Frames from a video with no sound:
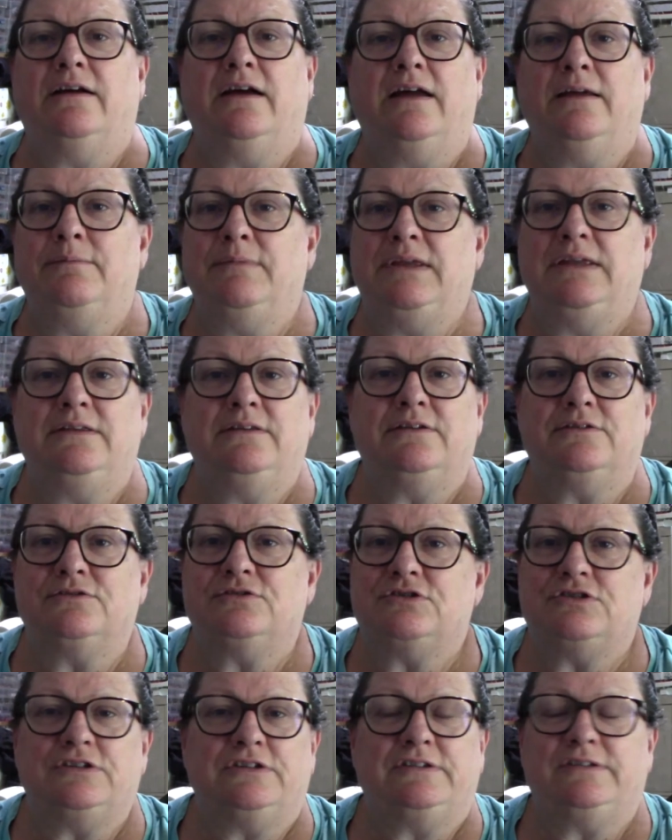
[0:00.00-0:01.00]
I mean, there's
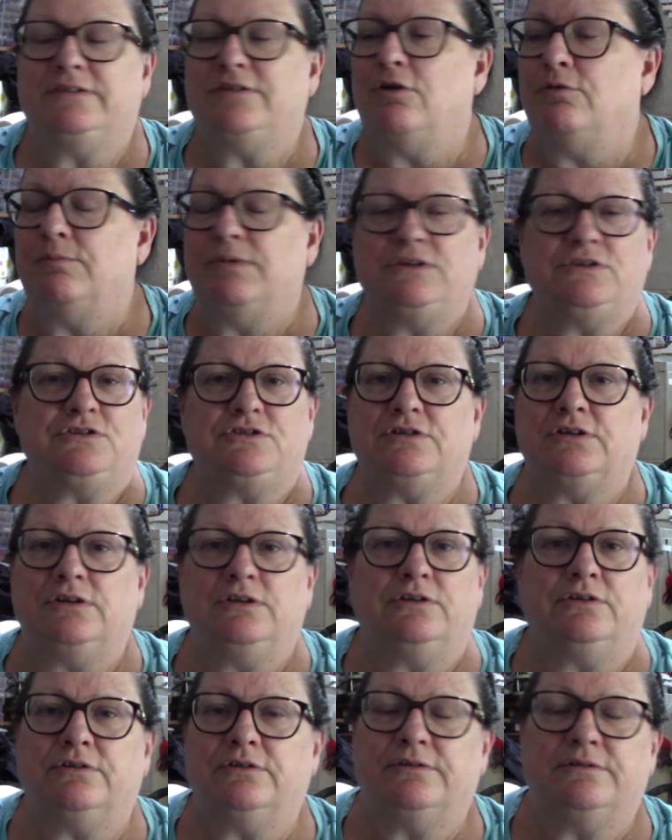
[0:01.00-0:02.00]
just so much to
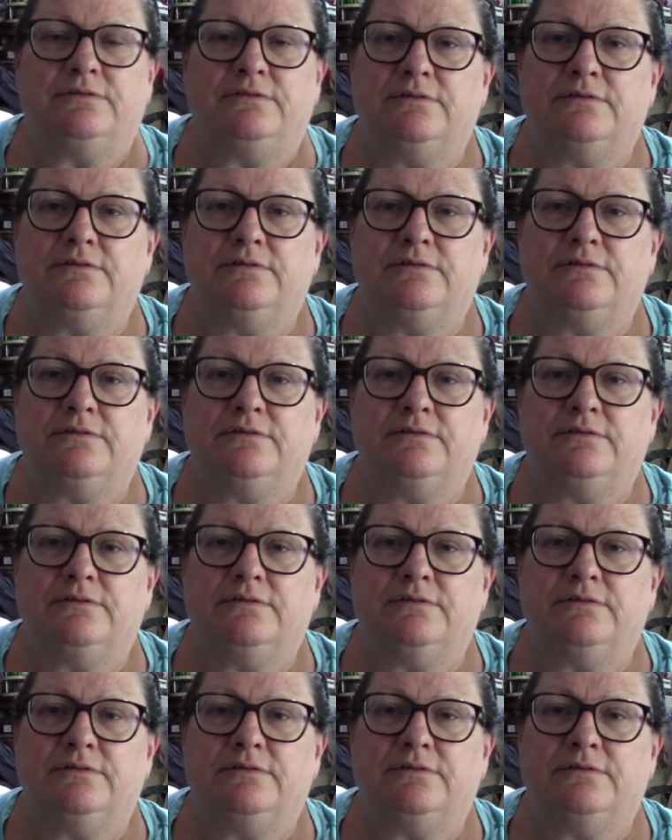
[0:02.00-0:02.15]
learn.